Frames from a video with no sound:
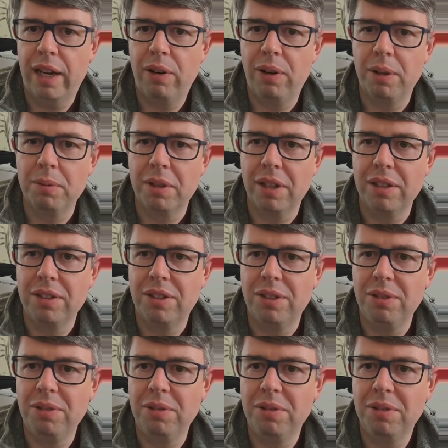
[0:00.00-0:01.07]
I'm going
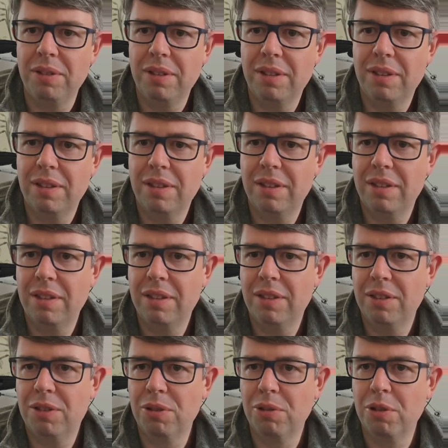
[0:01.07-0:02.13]
to
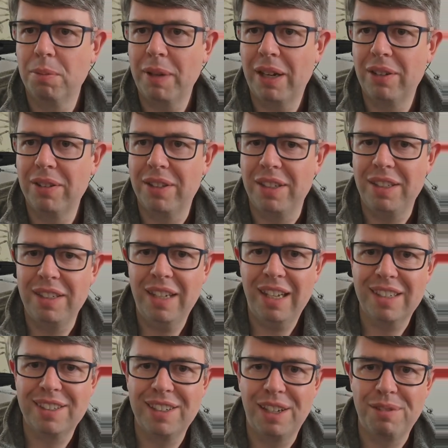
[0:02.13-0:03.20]
talk about the
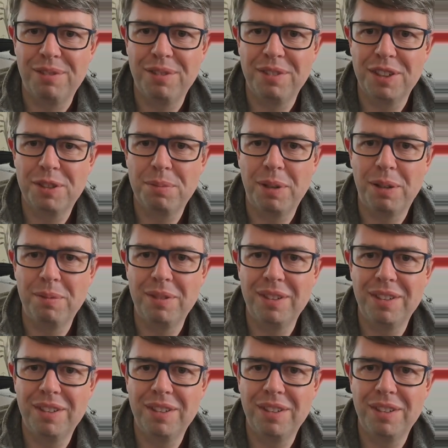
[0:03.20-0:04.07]
next level of experiment.